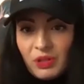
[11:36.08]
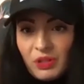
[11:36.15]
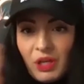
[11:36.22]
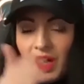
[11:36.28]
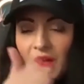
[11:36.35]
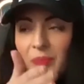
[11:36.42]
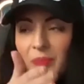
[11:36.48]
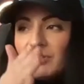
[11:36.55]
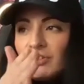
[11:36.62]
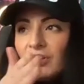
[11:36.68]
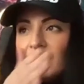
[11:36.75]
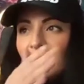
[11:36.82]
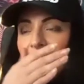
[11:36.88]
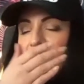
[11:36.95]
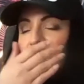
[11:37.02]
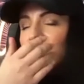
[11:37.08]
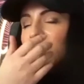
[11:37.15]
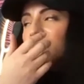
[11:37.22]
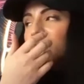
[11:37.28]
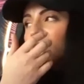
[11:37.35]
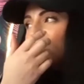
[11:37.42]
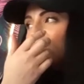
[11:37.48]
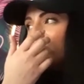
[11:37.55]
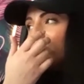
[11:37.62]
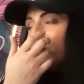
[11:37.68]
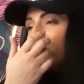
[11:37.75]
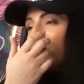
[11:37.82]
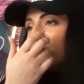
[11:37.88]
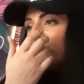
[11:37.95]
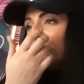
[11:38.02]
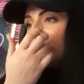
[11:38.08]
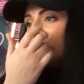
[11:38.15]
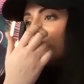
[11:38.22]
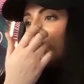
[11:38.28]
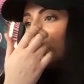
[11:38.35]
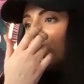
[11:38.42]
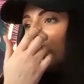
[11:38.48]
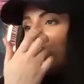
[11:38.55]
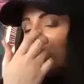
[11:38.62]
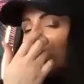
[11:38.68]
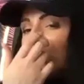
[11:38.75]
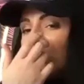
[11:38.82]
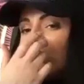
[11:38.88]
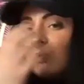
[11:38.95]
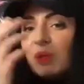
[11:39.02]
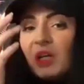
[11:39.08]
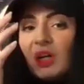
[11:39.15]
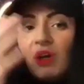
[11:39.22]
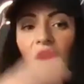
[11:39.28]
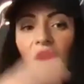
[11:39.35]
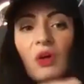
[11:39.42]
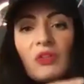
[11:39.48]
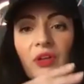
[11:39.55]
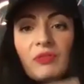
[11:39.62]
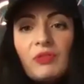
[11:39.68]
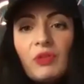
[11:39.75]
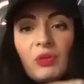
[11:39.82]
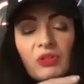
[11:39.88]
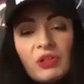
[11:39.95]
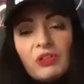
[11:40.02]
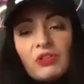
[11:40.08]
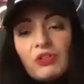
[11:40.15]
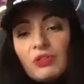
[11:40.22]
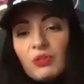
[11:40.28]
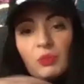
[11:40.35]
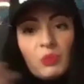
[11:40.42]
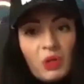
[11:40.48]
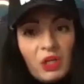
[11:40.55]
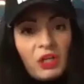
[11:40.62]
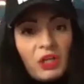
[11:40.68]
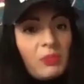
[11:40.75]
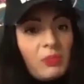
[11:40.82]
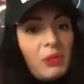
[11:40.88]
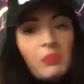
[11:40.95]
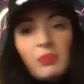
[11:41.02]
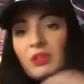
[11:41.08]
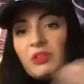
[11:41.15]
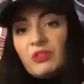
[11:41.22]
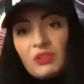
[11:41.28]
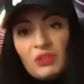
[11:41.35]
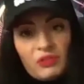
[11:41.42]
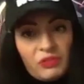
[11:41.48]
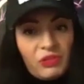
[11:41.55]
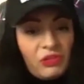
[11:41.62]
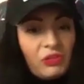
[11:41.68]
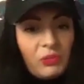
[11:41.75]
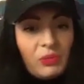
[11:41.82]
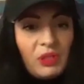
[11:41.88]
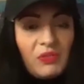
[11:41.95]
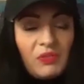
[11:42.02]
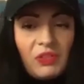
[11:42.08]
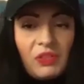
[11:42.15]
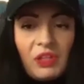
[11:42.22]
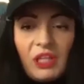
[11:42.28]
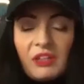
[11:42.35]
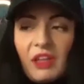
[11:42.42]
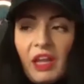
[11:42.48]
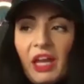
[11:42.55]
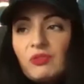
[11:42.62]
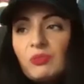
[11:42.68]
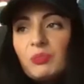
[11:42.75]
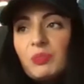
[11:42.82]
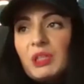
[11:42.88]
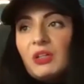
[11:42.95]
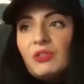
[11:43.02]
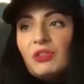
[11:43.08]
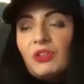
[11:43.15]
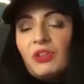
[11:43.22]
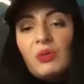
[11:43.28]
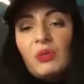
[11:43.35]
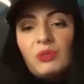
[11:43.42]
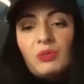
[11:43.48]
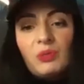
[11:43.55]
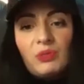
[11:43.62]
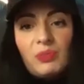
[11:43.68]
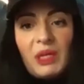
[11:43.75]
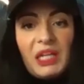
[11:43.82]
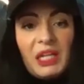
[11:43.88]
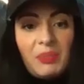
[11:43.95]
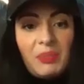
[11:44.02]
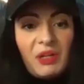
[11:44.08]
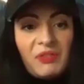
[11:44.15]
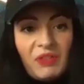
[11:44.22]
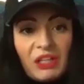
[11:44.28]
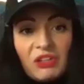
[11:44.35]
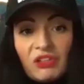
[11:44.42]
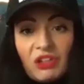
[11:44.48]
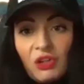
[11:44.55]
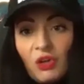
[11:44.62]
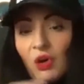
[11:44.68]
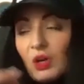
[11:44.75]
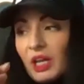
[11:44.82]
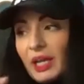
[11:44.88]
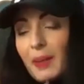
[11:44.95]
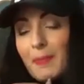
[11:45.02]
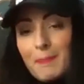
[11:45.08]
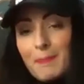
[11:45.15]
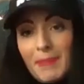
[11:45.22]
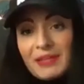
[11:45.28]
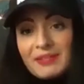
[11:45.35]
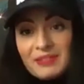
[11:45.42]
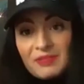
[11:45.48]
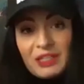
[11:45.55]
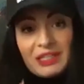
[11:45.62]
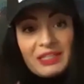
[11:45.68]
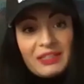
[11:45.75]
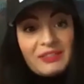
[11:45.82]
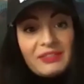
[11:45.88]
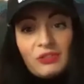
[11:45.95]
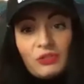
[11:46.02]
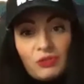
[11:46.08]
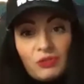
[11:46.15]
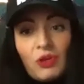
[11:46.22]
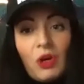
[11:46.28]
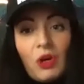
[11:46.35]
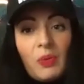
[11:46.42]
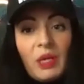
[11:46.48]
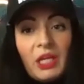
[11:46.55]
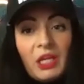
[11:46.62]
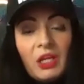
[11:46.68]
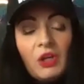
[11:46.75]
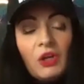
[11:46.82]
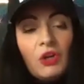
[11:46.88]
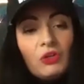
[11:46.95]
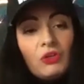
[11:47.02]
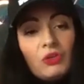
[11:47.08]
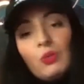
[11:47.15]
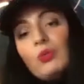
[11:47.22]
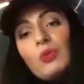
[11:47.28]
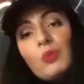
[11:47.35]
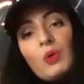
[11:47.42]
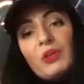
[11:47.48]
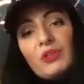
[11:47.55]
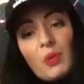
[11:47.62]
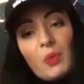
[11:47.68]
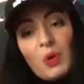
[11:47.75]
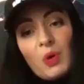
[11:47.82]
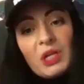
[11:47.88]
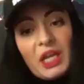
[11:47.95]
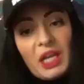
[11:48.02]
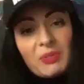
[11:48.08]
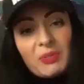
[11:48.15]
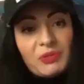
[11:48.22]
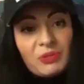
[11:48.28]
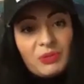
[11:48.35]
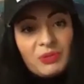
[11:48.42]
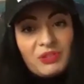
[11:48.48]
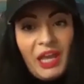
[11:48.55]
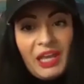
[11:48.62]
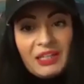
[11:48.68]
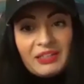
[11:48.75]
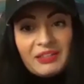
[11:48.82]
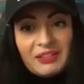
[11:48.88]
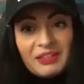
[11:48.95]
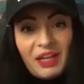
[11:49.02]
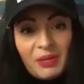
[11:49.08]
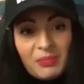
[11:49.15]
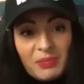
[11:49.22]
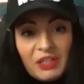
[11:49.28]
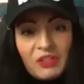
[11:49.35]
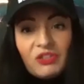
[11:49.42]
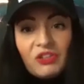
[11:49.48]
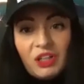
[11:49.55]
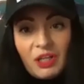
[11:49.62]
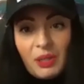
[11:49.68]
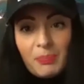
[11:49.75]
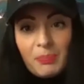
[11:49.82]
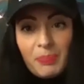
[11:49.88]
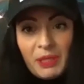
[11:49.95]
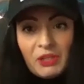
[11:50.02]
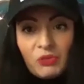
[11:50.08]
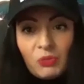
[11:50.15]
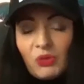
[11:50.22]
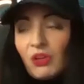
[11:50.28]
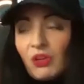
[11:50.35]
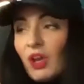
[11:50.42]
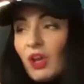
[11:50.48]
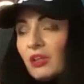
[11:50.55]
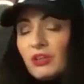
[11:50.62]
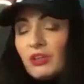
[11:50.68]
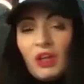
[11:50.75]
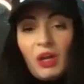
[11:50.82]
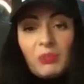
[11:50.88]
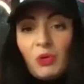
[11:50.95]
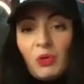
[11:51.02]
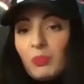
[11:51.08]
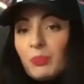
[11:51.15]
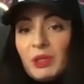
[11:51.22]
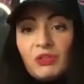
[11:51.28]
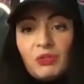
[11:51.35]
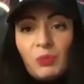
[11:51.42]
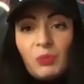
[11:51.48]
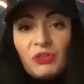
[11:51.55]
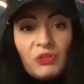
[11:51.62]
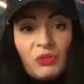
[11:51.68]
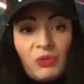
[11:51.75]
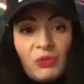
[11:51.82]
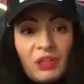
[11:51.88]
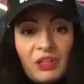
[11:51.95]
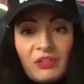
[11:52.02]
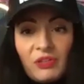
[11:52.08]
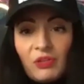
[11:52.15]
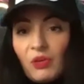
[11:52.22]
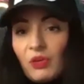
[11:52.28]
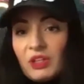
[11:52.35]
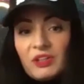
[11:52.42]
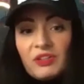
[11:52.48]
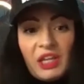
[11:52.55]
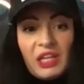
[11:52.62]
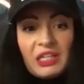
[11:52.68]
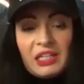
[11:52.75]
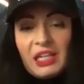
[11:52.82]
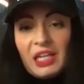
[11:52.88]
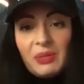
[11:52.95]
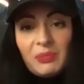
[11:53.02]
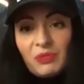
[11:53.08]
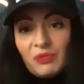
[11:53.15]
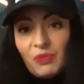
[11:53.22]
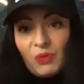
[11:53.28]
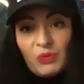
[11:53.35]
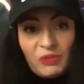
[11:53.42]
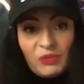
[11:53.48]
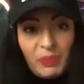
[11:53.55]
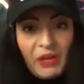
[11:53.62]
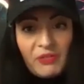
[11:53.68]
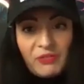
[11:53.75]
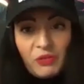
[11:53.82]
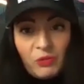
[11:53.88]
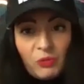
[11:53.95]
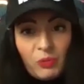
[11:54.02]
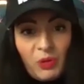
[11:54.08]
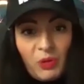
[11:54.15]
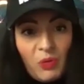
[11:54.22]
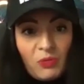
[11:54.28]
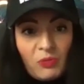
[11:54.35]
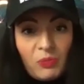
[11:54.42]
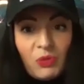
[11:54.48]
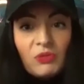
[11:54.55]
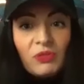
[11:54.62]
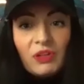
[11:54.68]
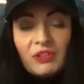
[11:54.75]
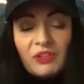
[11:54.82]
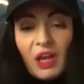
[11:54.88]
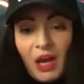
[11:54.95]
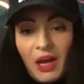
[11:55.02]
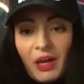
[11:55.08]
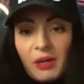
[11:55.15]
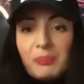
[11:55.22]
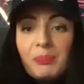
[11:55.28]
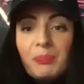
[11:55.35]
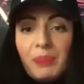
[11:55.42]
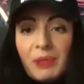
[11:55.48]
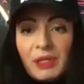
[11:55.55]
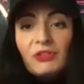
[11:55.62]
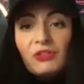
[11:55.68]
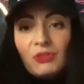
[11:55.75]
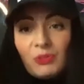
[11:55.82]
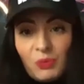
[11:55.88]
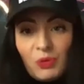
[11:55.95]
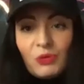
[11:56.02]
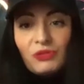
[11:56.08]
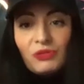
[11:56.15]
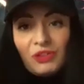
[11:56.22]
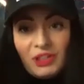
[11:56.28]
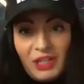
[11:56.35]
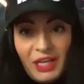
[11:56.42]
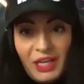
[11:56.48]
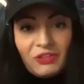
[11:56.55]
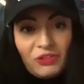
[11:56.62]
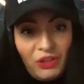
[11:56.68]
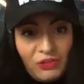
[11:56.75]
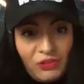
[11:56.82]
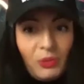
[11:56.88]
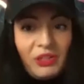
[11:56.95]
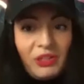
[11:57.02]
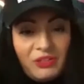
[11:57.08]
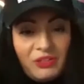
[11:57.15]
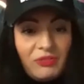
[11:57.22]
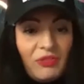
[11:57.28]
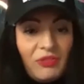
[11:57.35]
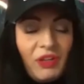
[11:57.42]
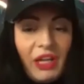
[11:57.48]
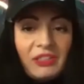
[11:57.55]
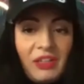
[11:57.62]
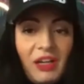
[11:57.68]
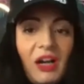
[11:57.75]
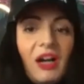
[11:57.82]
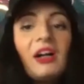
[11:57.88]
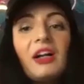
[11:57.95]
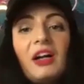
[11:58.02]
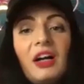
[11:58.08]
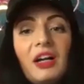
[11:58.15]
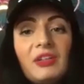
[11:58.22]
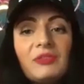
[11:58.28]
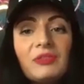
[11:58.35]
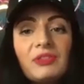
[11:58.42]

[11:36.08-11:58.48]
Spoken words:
I'm actually looking forward to in March that there's been a lot that unfortunately due to work commitments and obviously doing other things, I haven't been able to go to as many, but I've actually got like a massive, the list is growing to all the ones I weren't able to attend that I'm literally going to binge watch. I'm not binge watching all these, not going to say any names of all these platforms we've got with movies. I'm binge watching Agile20 Reflect Archive.